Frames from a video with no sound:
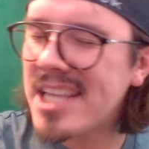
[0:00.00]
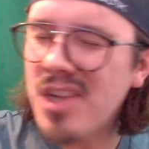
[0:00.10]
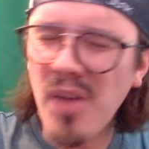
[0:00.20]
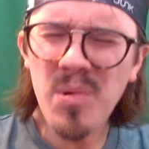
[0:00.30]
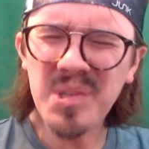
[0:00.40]

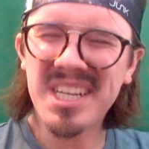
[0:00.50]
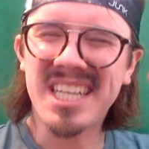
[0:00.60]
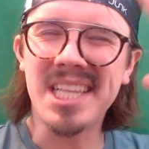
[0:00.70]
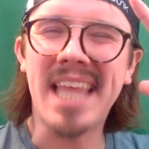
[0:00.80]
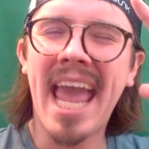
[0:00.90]
has
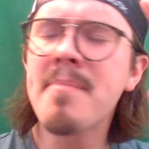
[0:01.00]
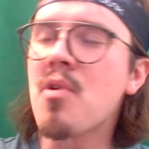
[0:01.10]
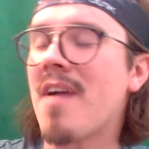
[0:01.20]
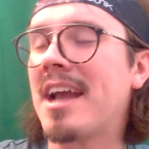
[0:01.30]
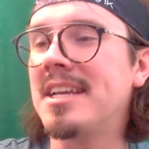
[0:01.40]
almost
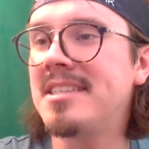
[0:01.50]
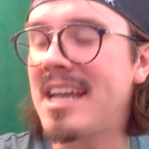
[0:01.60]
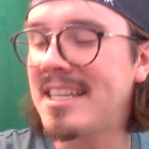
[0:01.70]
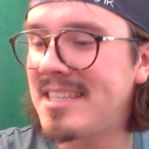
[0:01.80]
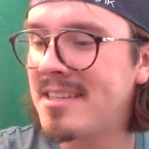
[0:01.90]
glamorized
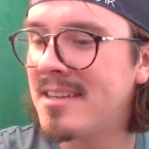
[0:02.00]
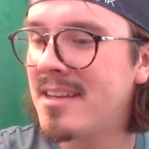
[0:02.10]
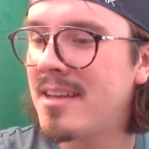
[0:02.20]
it.